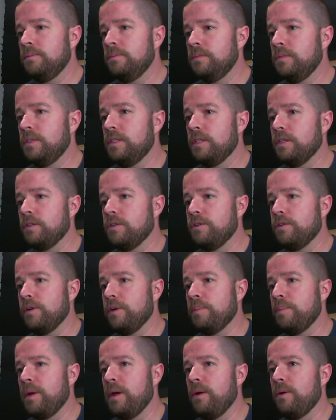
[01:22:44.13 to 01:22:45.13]
Does 3
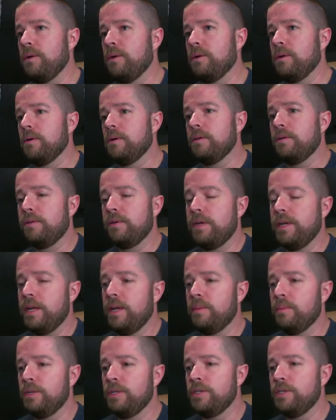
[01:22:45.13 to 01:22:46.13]
power, 3
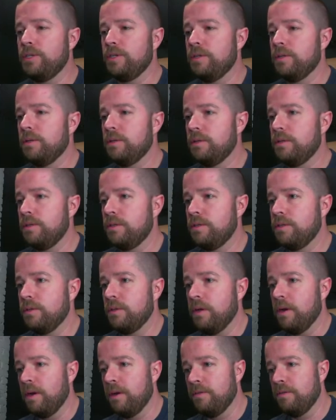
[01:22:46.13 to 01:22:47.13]
damage to the
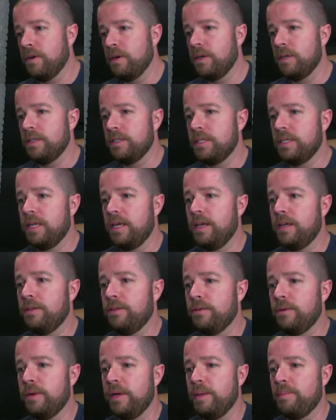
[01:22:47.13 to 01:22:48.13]
Carver because it had
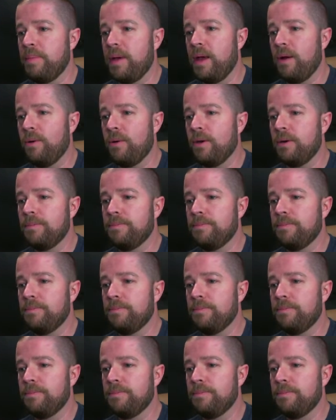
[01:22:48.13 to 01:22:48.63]
3 power.